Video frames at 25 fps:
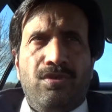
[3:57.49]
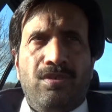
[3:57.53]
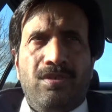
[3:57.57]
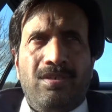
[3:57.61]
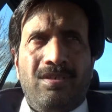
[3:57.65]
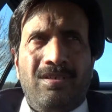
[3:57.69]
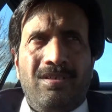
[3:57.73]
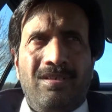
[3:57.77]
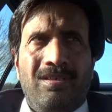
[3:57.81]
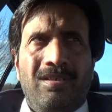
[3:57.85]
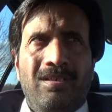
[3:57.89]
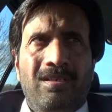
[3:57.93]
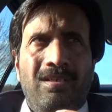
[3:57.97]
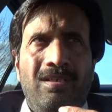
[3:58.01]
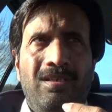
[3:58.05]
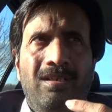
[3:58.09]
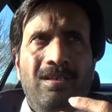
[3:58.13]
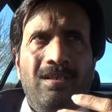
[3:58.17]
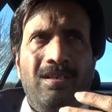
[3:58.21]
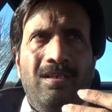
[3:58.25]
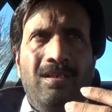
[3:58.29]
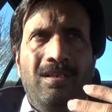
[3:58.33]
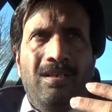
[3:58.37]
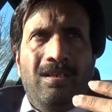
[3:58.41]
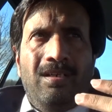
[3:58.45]

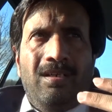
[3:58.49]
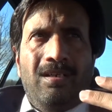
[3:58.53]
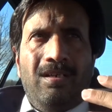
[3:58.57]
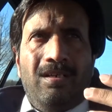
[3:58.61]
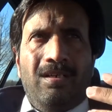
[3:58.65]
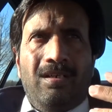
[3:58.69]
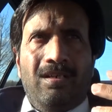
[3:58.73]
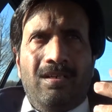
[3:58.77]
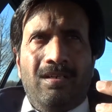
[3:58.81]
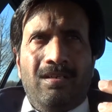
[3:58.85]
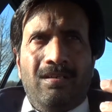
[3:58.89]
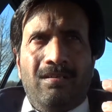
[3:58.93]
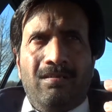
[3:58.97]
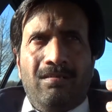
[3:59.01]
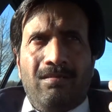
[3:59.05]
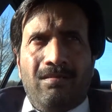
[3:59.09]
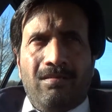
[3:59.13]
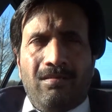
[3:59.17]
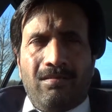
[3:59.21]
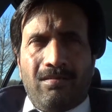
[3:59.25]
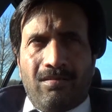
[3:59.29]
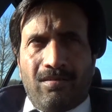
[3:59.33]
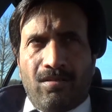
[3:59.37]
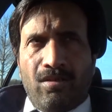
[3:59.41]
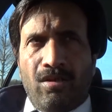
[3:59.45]
uh, uh,
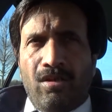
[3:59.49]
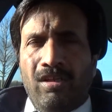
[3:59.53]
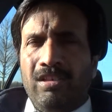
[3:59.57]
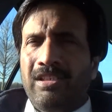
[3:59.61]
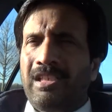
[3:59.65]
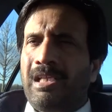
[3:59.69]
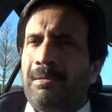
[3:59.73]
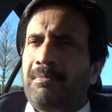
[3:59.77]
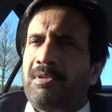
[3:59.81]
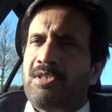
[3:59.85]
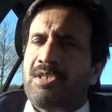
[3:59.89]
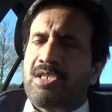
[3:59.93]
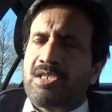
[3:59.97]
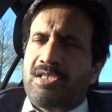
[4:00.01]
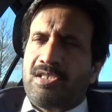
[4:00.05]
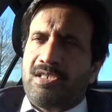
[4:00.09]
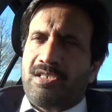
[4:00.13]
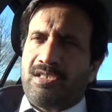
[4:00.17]
call the emergency